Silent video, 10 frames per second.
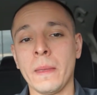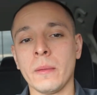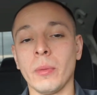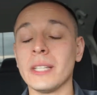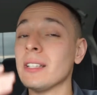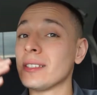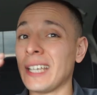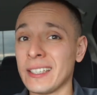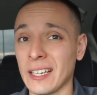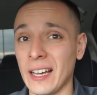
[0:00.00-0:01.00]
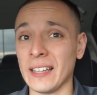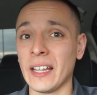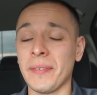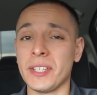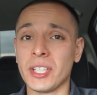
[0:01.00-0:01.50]
but it does take a
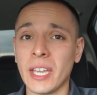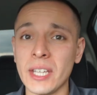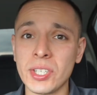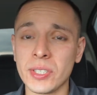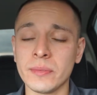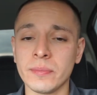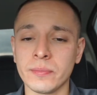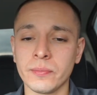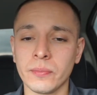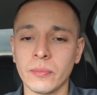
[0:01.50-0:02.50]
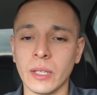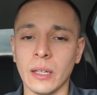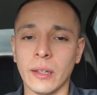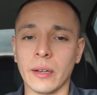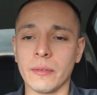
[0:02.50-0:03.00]
lot of education, a
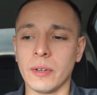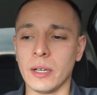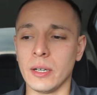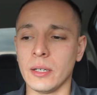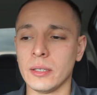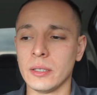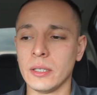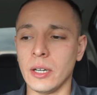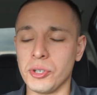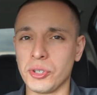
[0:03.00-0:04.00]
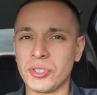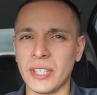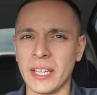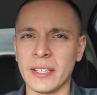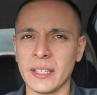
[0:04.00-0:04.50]
lot of
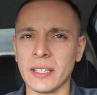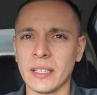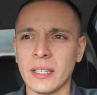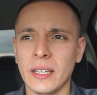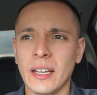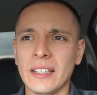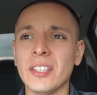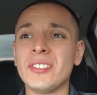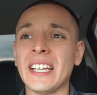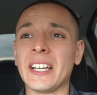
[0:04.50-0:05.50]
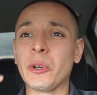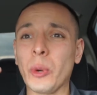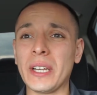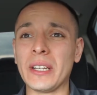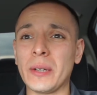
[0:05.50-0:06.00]
understanding. It does take a
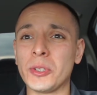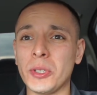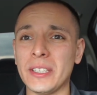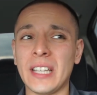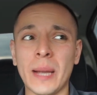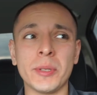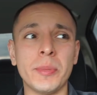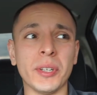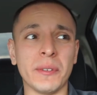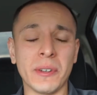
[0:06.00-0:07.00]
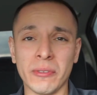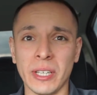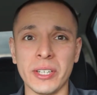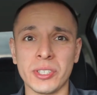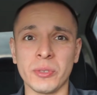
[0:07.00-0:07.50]
great time to build a
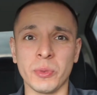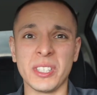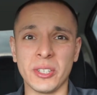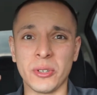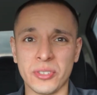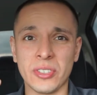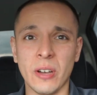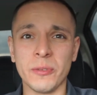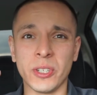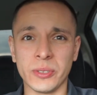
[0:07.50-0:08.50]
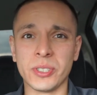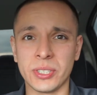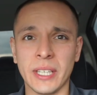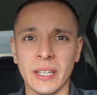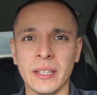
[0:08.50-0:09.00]
foundation within yourself to
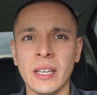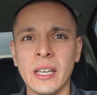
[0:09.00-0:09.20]
understand